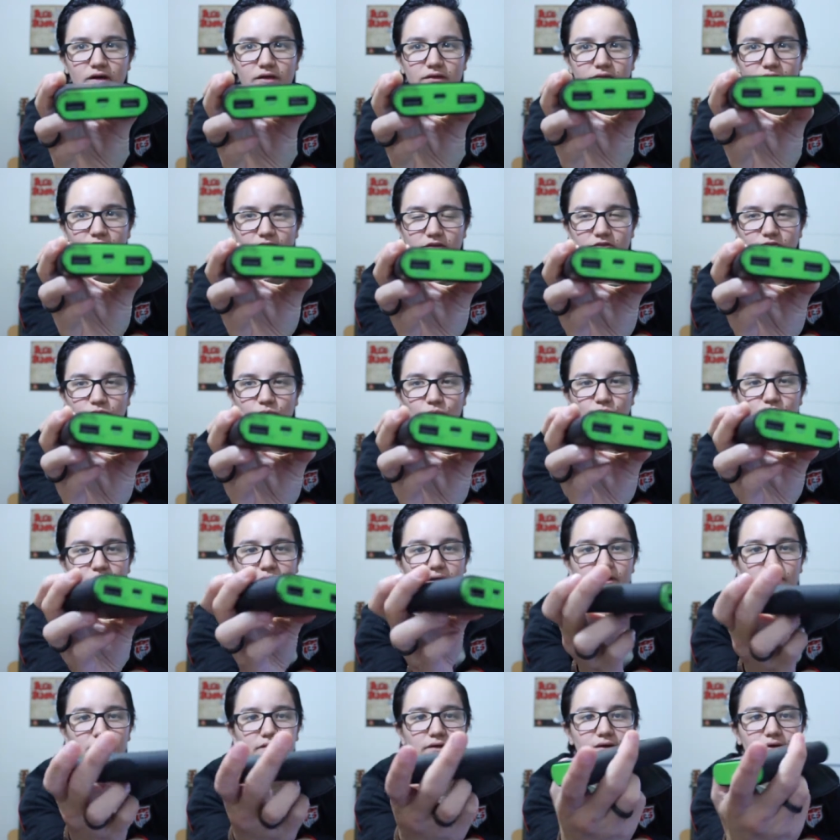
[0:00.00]
it's got some
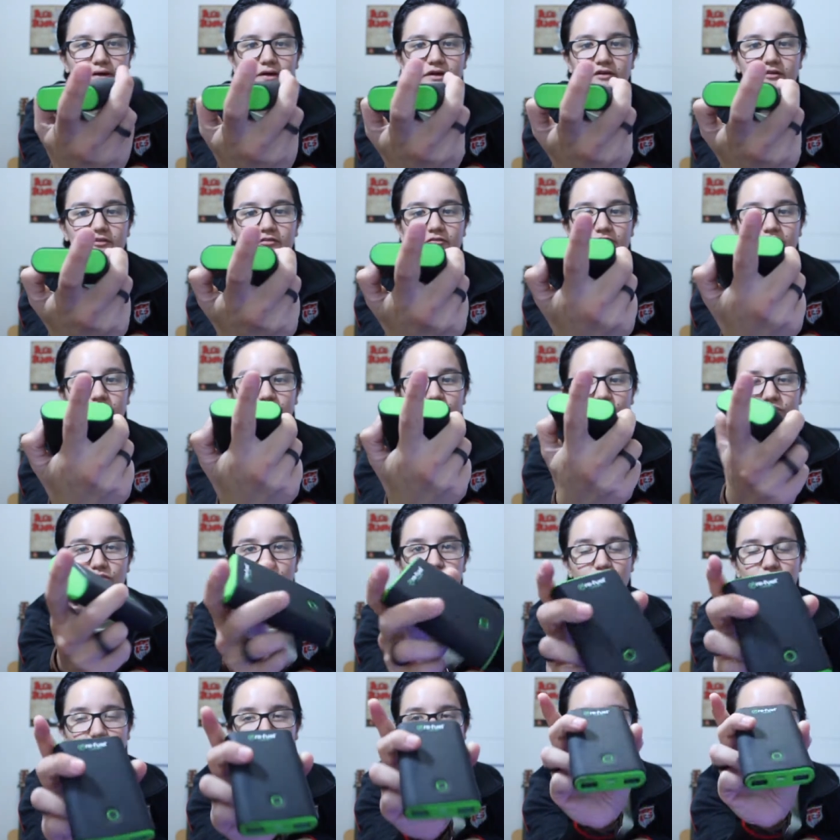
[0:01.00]
wear. Like I've
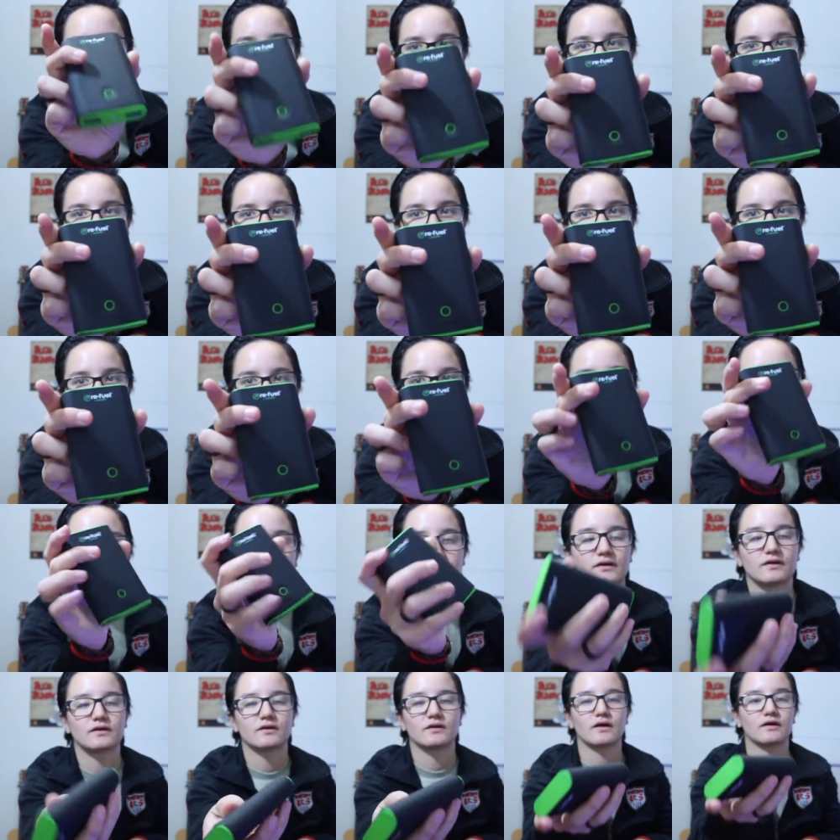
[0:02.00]
used the crap out of this
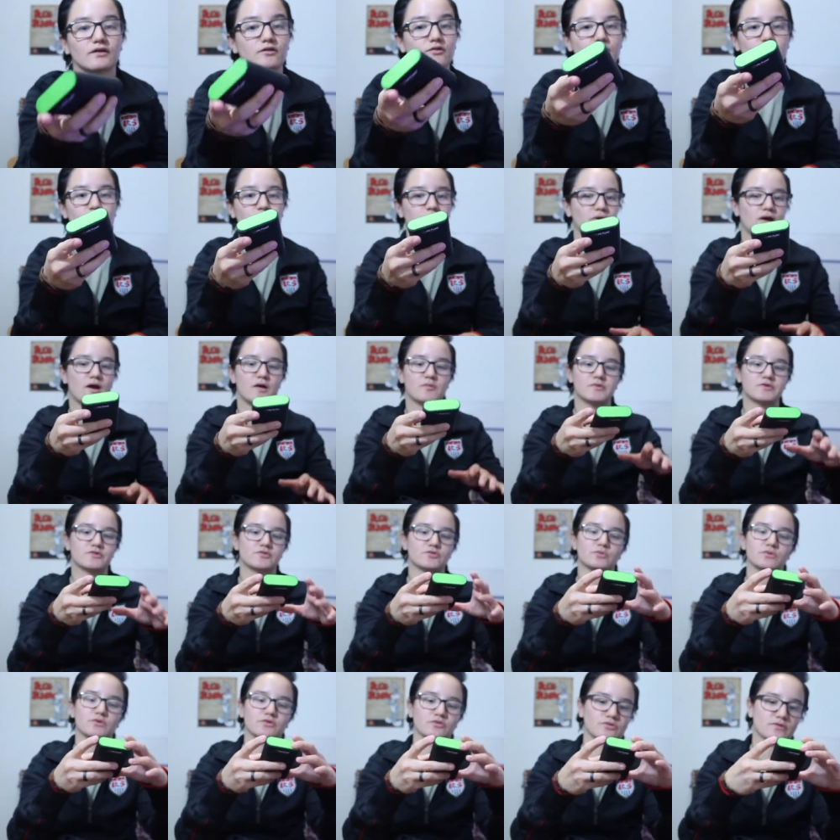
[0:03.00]
thing. I don't remember how much
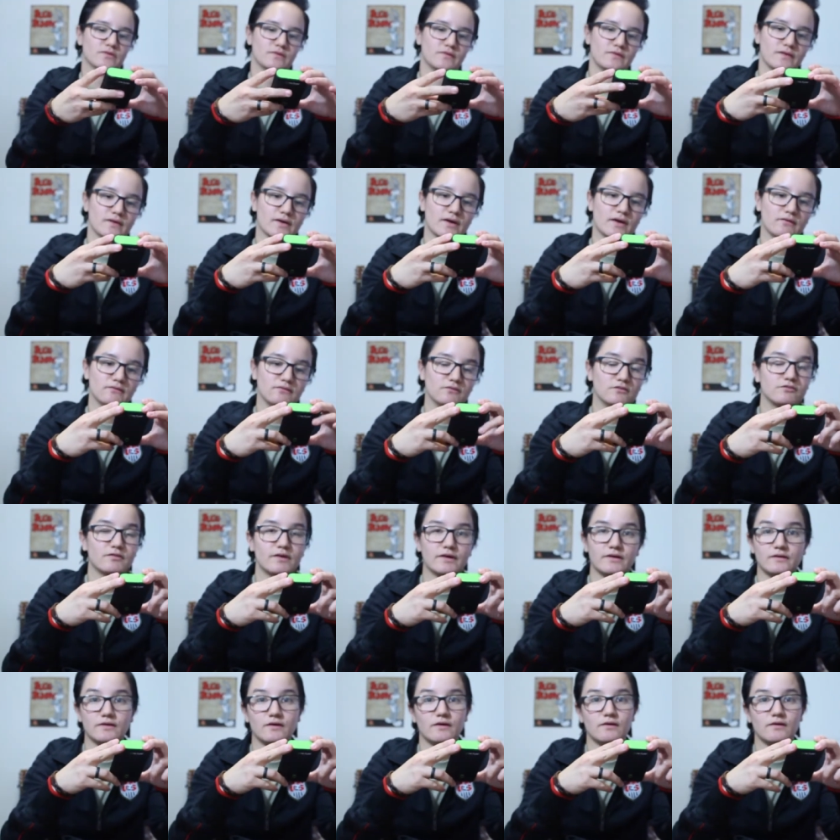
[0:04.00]
it was or anything. I will find